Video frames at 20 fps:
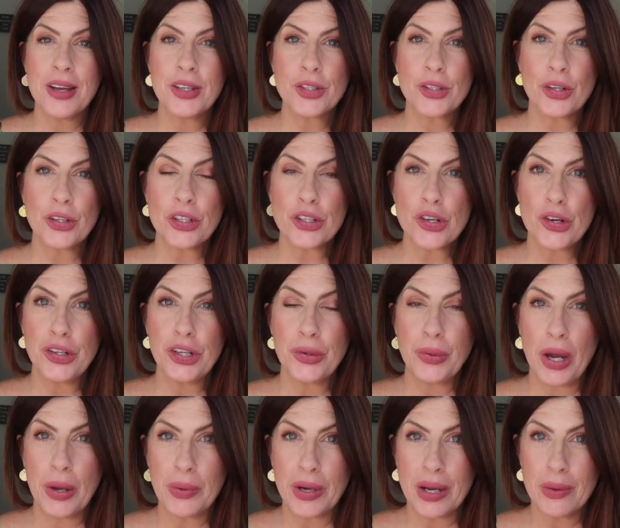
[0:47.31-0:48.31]
I started turning
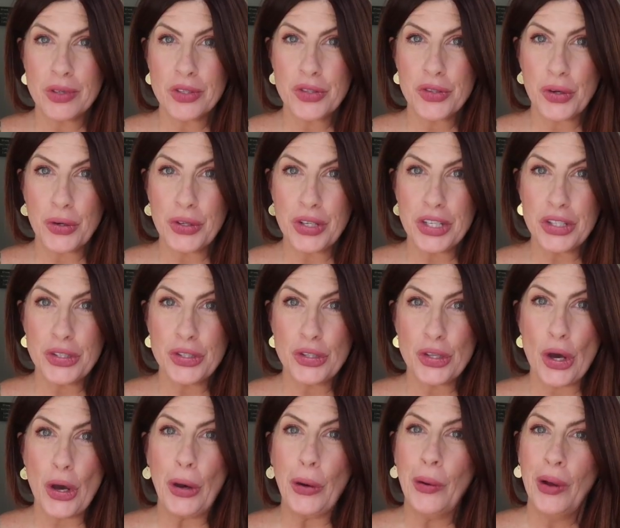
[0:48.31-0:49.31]
gray when I was 30,
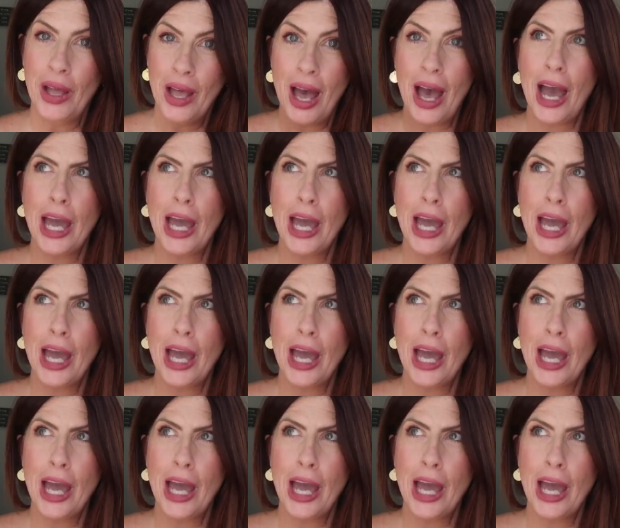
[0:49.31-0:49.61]
so